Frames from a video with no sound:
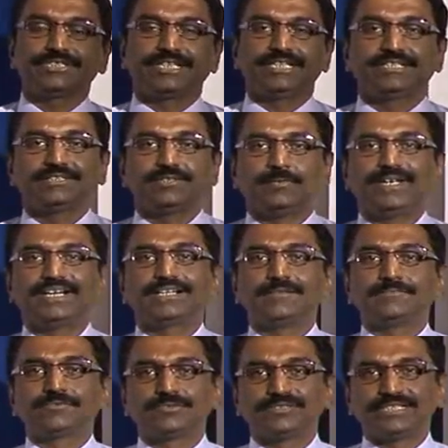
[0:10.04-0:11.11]
and
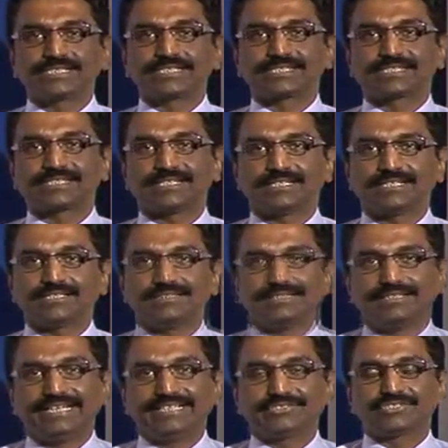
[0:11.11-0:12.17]
welcome to this
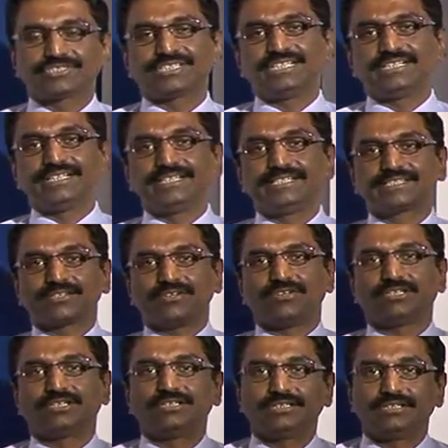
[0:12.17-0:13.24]
lecture series
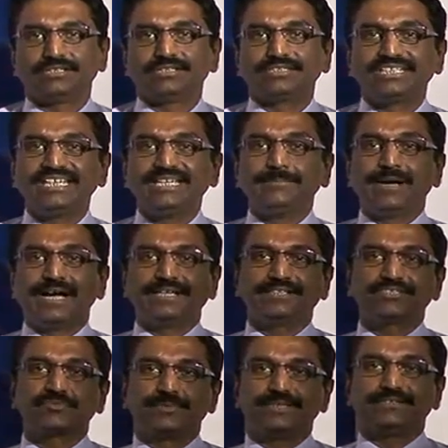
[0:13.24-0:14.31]
on key
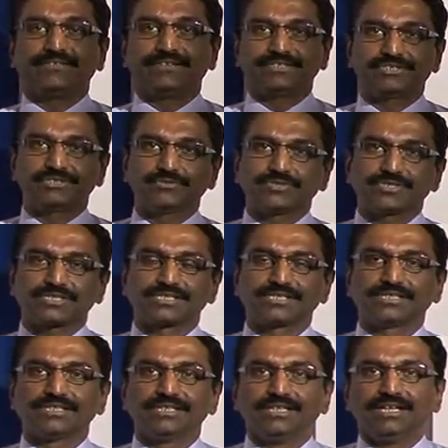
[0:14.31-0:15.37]
management ratios.
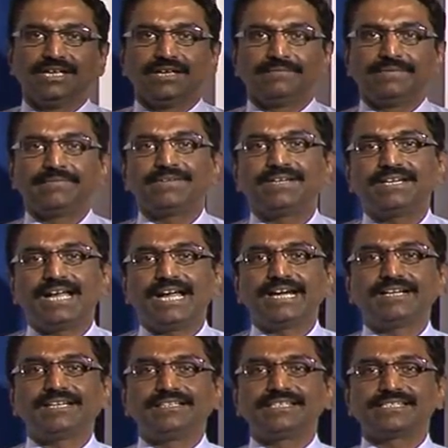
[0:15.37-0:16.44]
We will
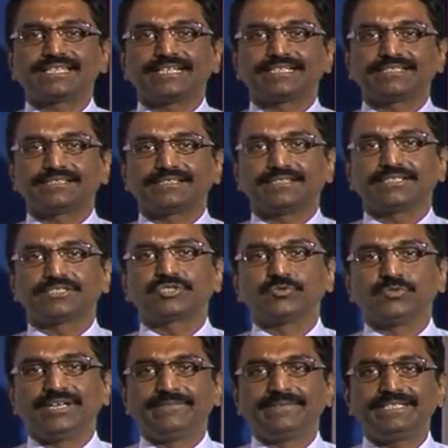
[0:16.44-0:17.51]
handle this at two
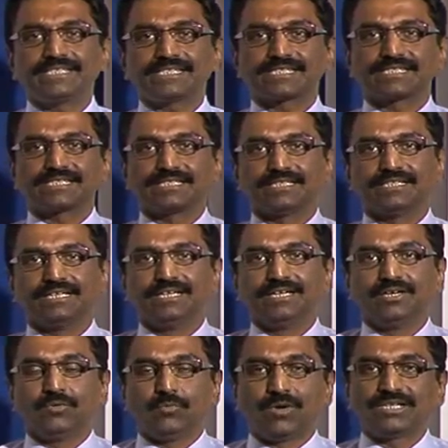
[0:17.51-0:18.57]
levels.
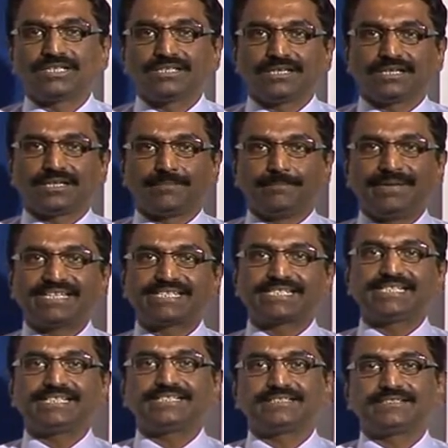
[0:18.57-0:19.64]
One
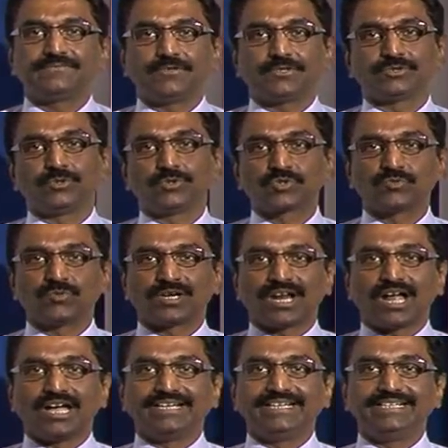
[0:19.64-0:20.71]
basic for those who are
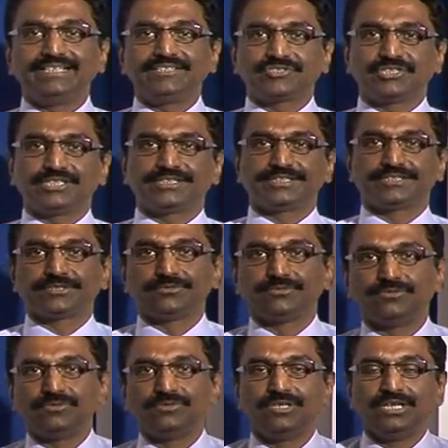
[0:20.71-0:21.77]
uninitiated
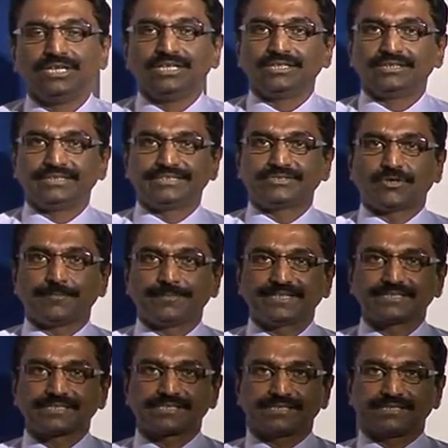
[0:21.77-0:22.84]
to the
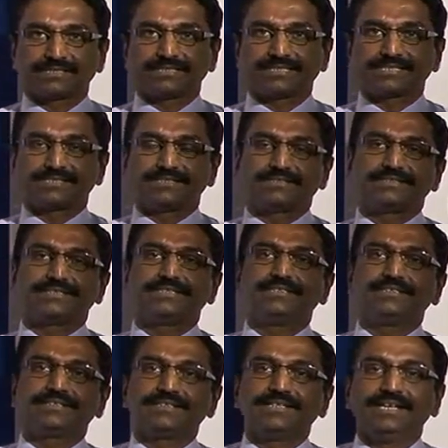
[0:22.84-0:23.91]
topics concerned
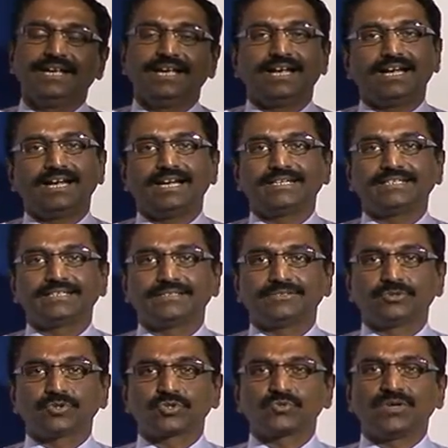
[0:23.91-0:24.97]
here, and
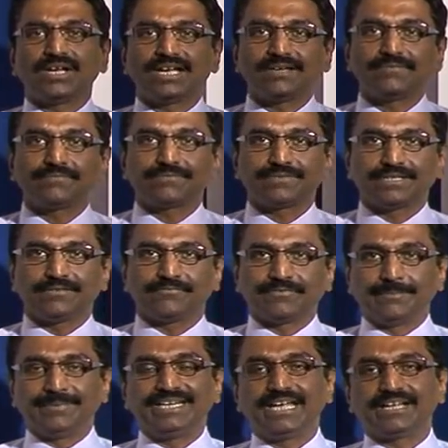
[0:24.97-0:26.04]
those who have
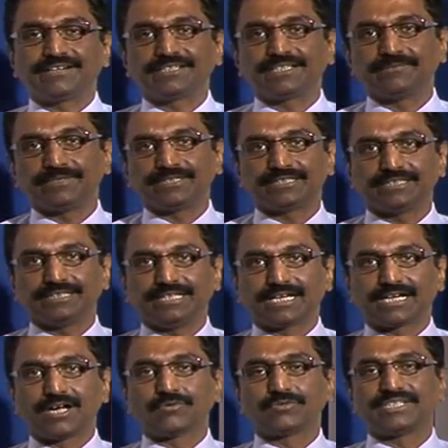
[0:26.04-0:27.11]
familiarity with
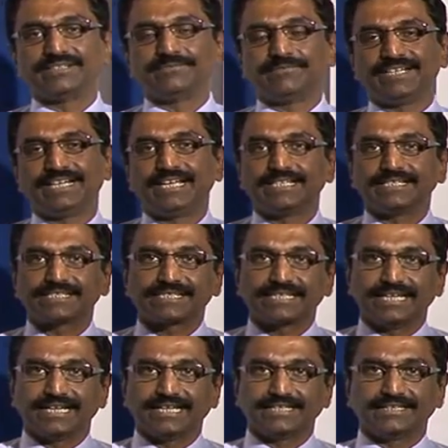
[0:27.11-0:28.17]
accounting, finance
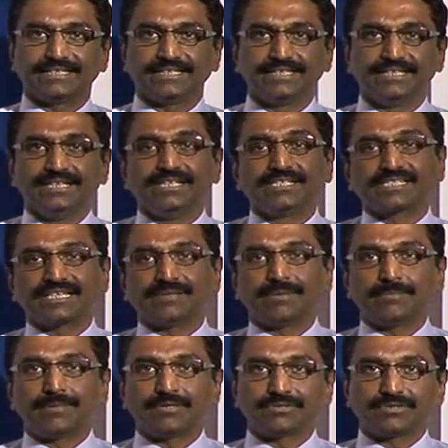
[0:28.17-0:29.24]
and some
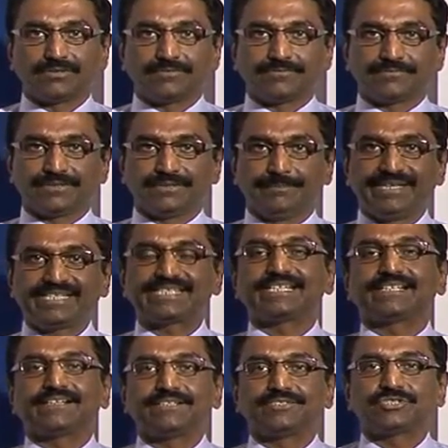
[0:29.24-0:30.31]
amount of
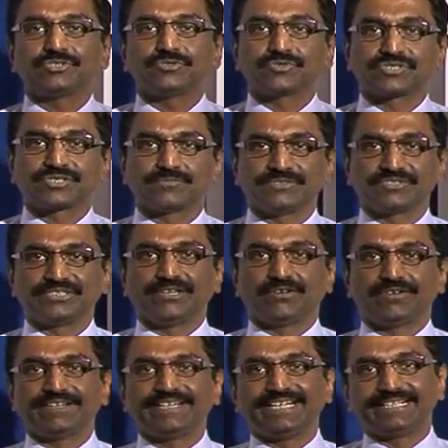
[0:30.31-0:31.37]
basic ratios which they
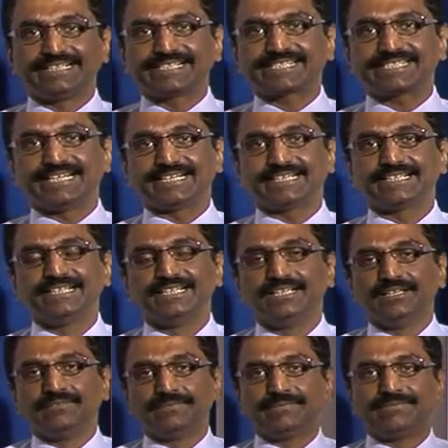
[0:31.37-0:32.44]
already understand.
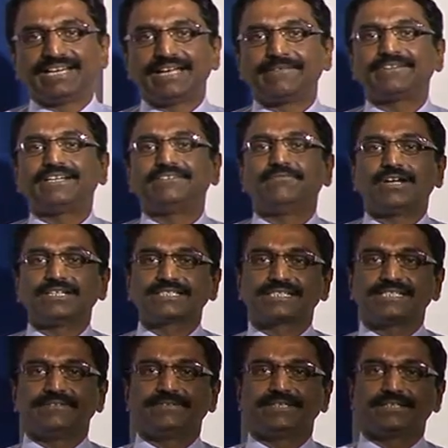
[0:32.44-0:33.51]
We will have an advanced
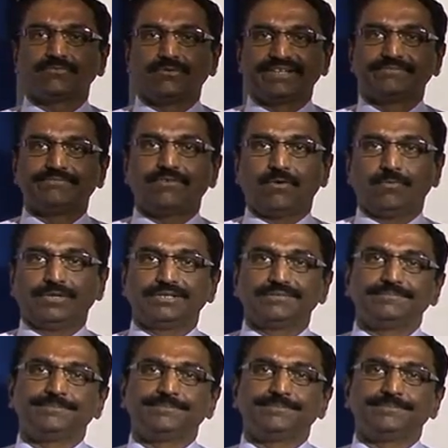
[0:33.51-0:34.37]
level going forward.